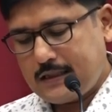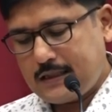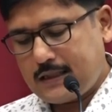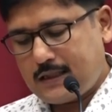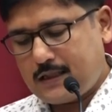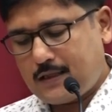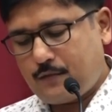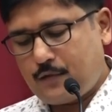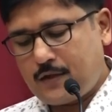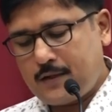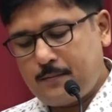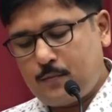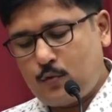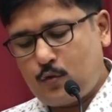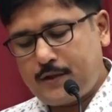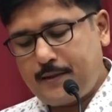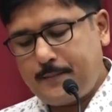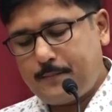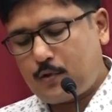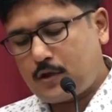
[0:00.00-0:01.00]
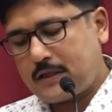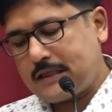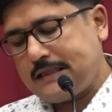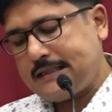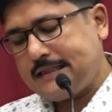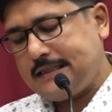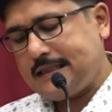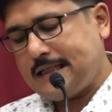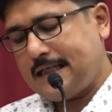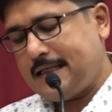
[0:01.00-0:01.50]
Uh, one more important
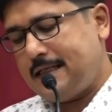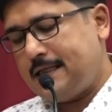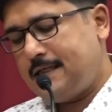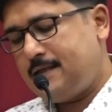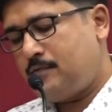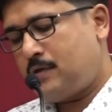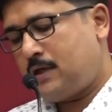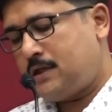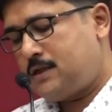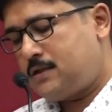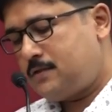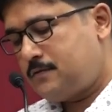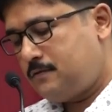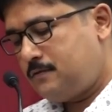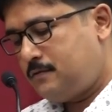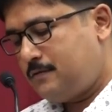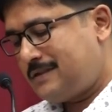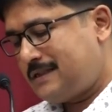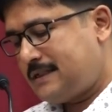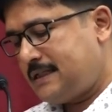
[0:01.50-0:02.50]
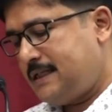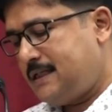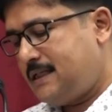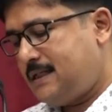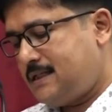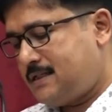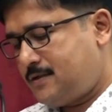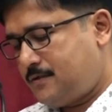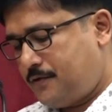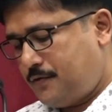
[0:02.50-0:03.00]
thing I want to
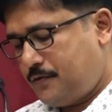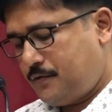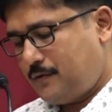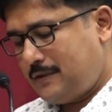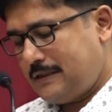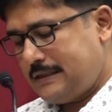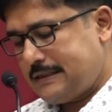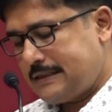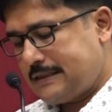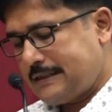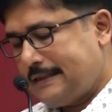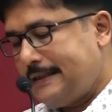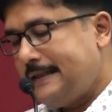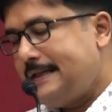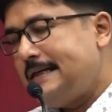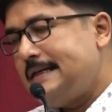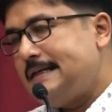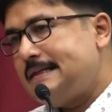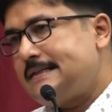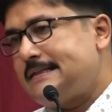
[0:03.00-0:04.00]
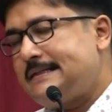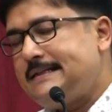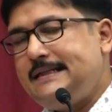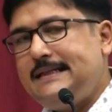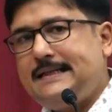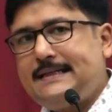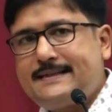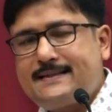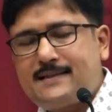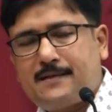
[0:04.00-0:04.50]
say to you is
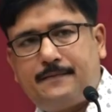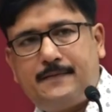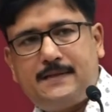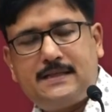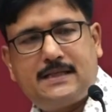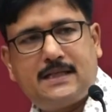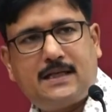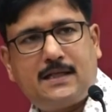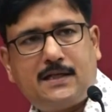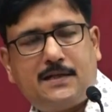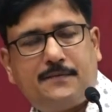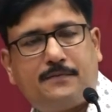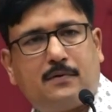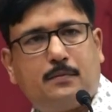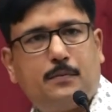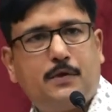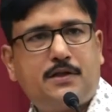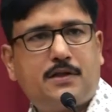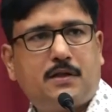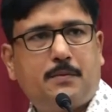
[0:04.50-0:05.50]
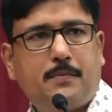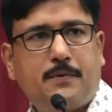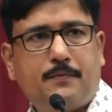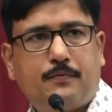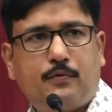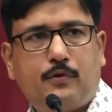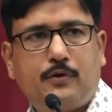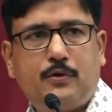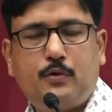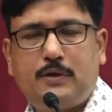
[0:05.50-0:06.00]
seek sufficient information
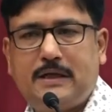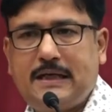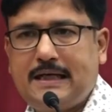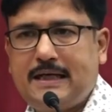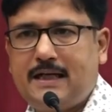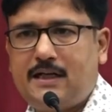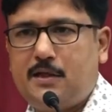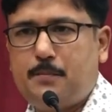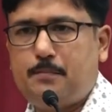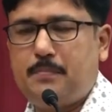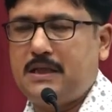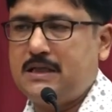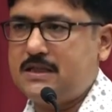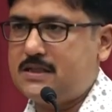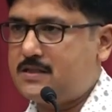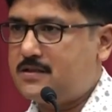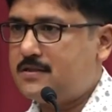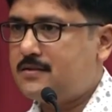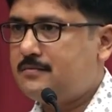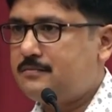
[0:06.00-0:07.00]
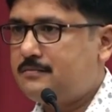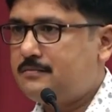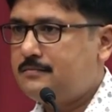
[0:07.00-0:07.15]
before you take any plunge.